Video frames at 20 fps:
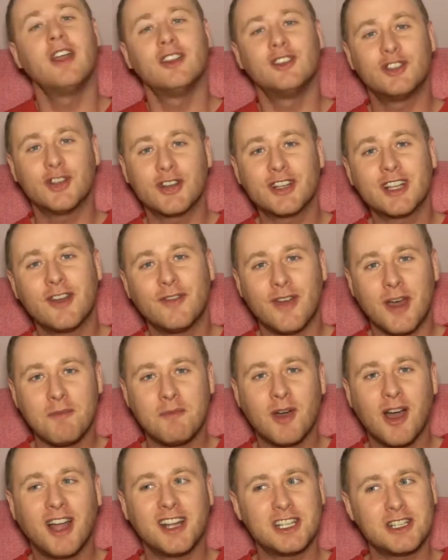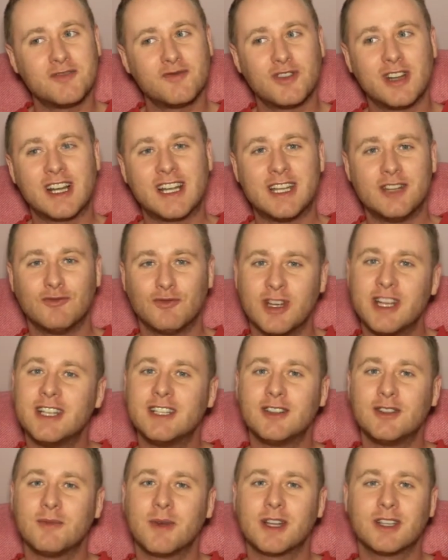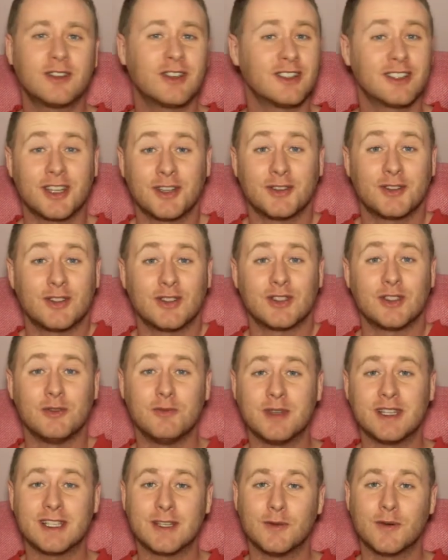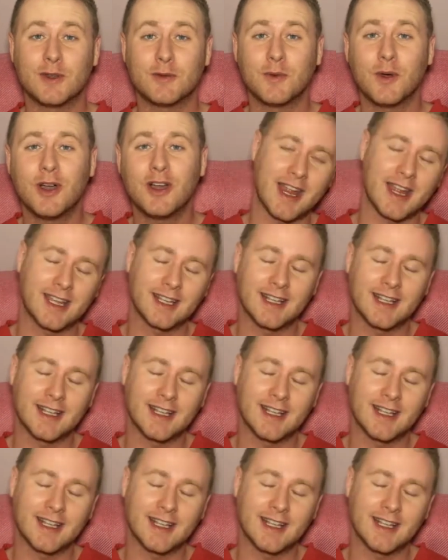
During November I didn't really read too much because I was just too busy with work.